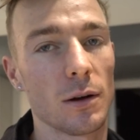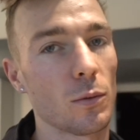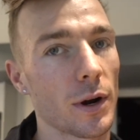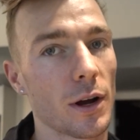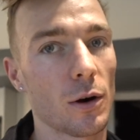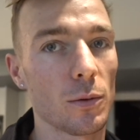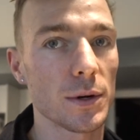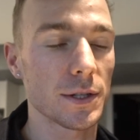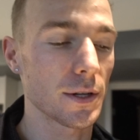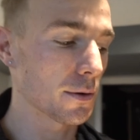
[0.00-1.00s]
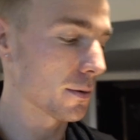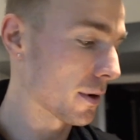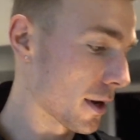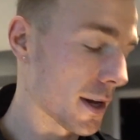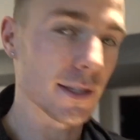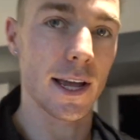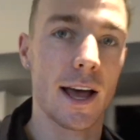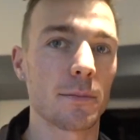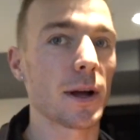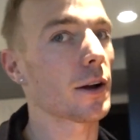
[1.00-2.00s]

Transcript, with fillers: what I always do is I have my